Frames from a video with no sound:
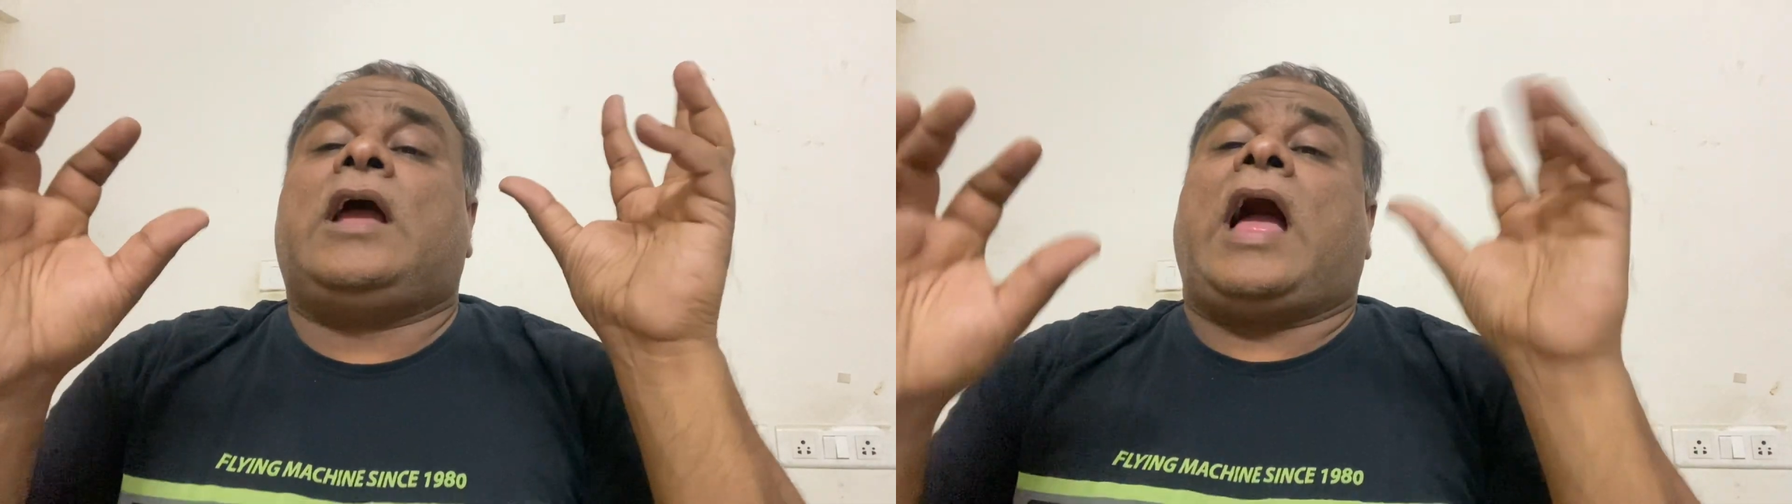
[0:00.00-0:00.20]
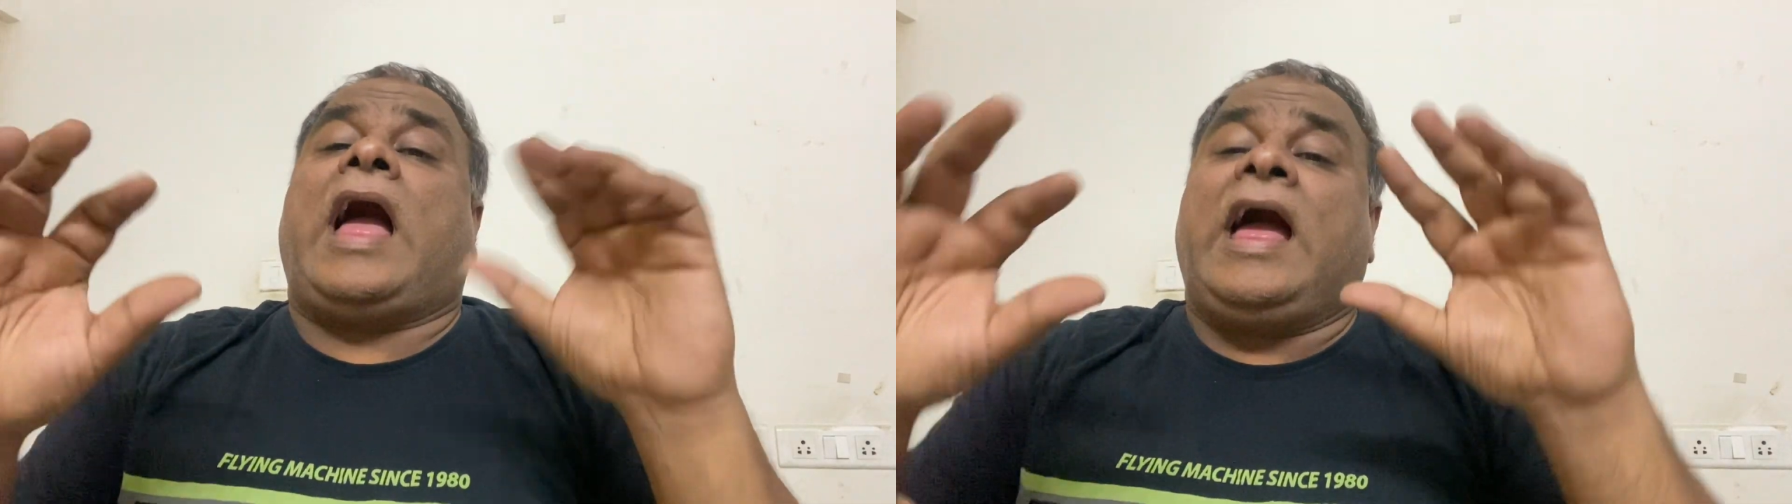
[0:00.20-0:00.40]

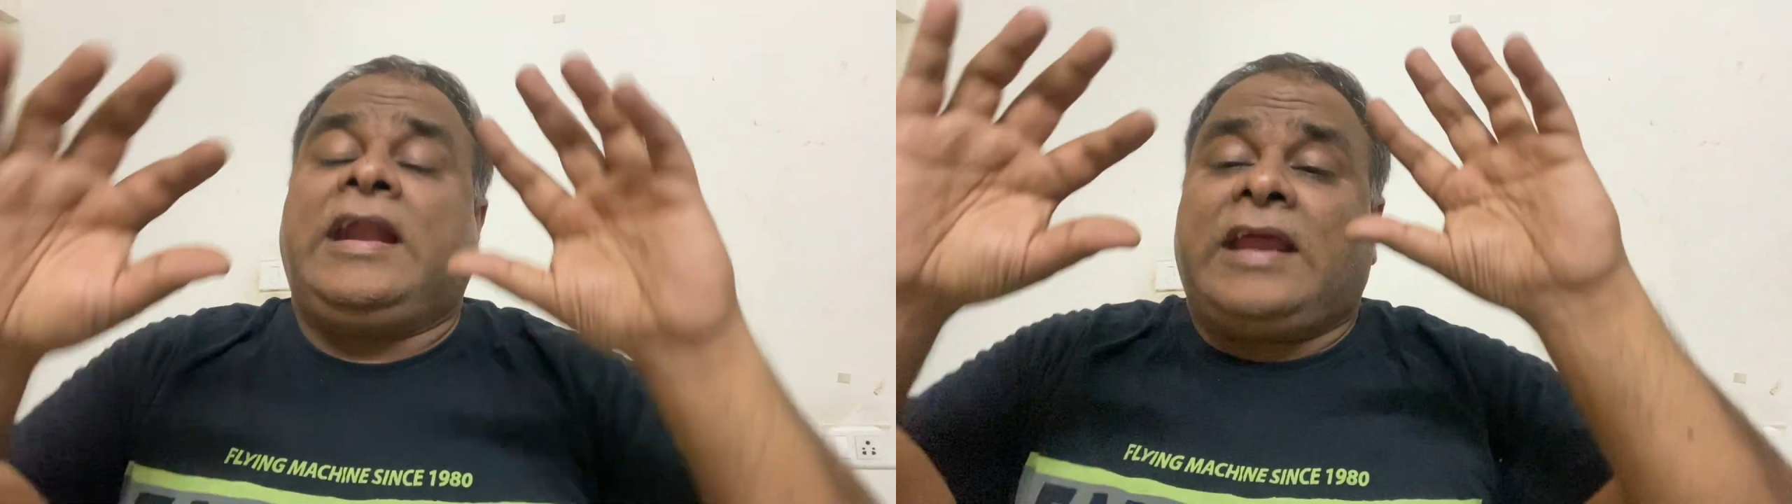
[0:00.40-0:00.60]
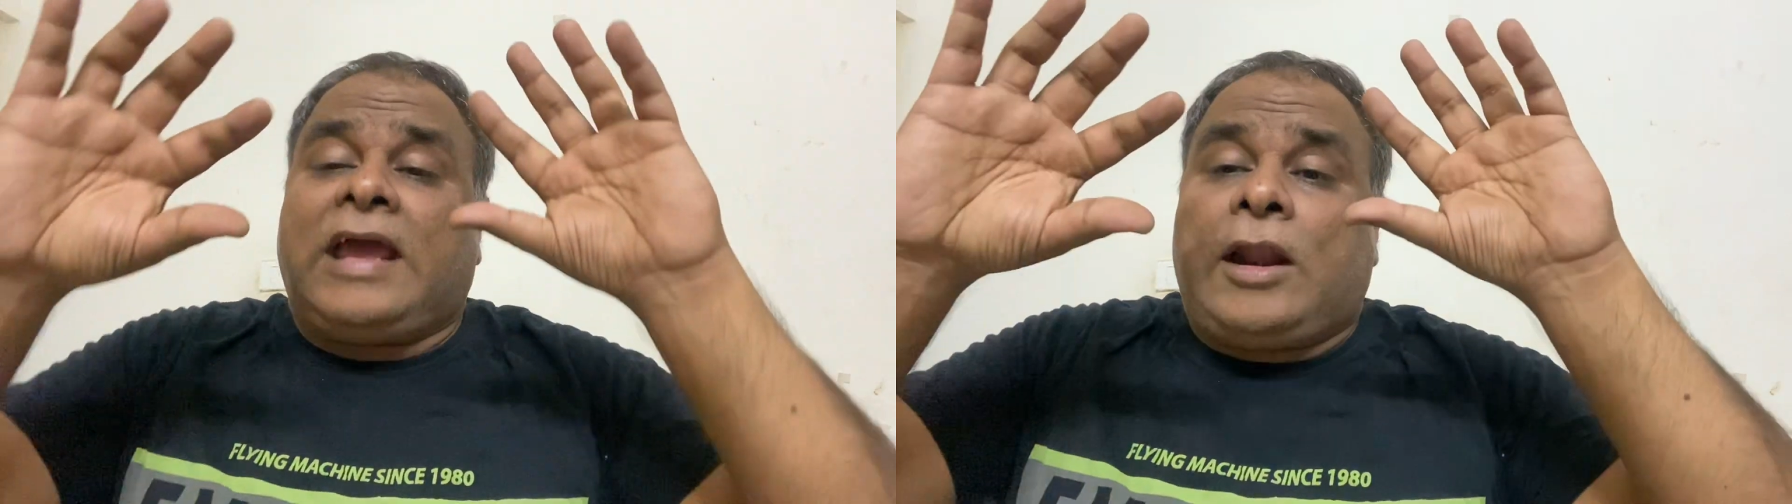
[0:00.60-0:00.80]
And
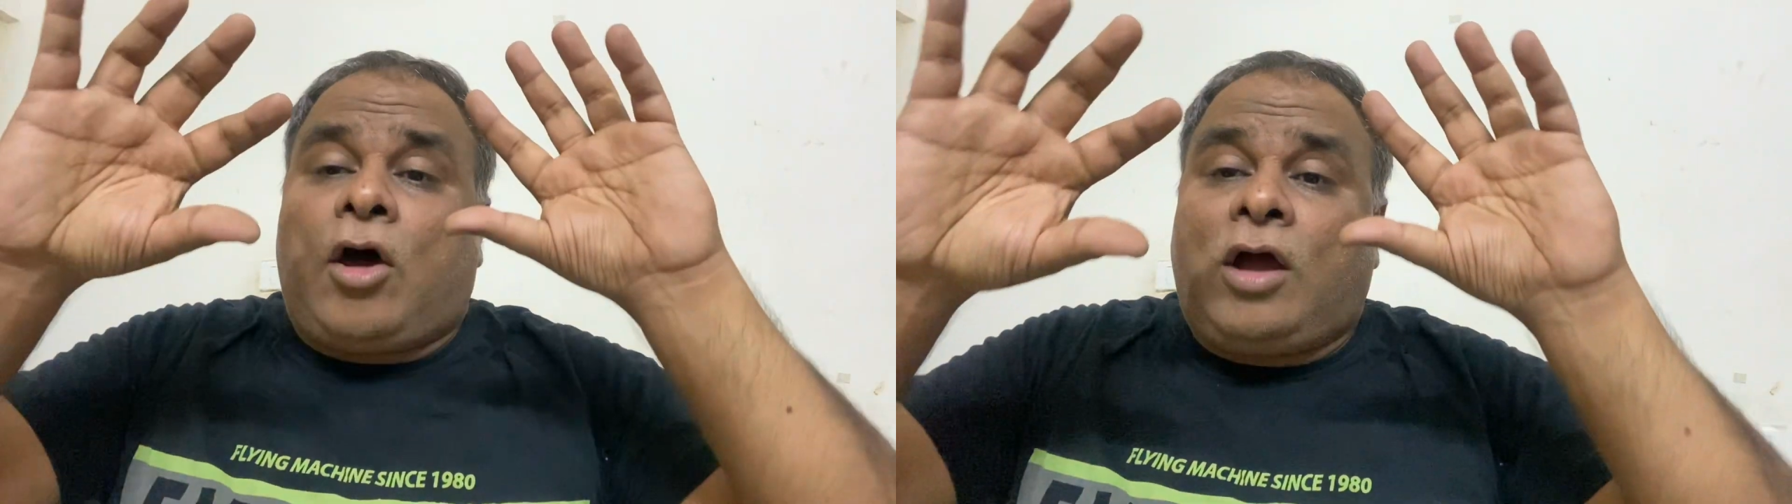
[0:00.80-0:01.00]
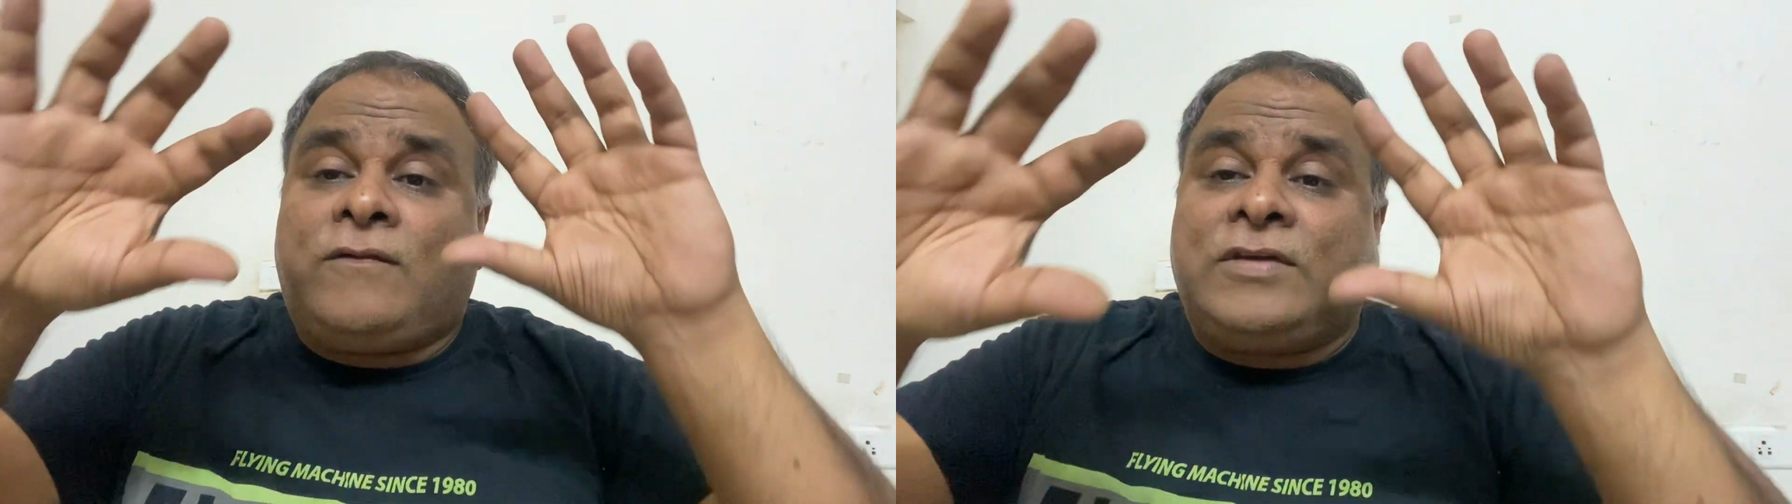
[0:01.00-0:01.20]

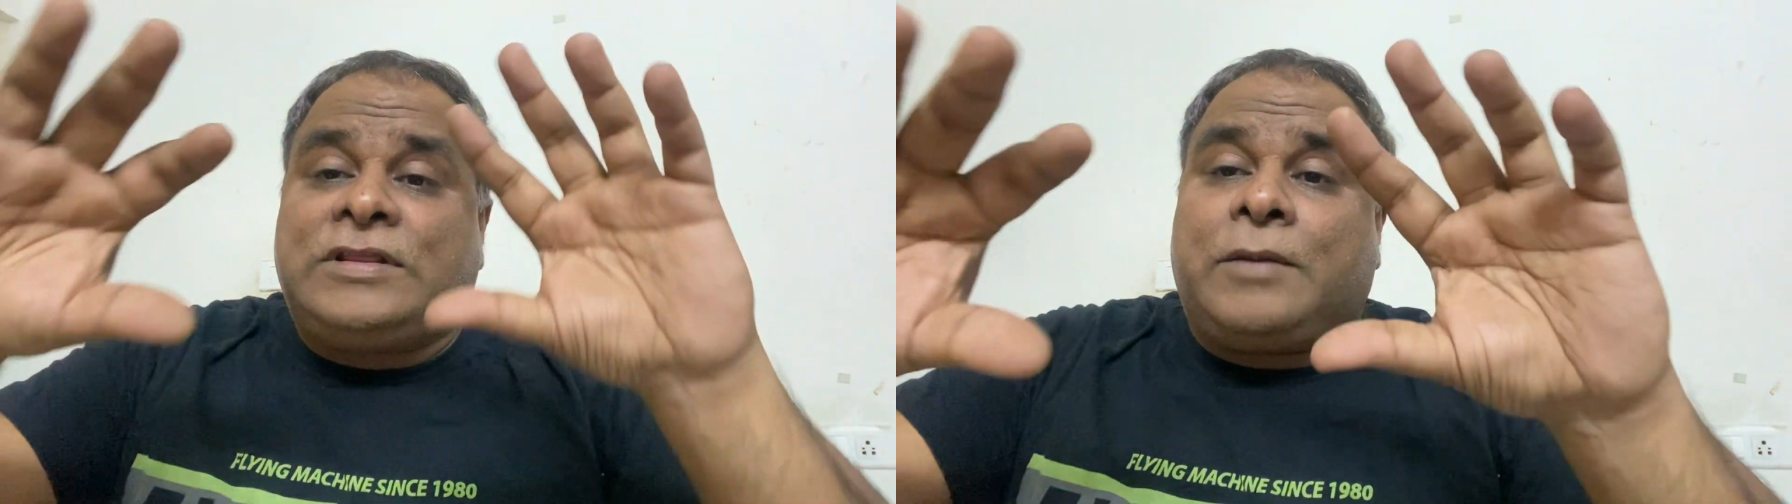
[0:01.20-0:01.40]
along with the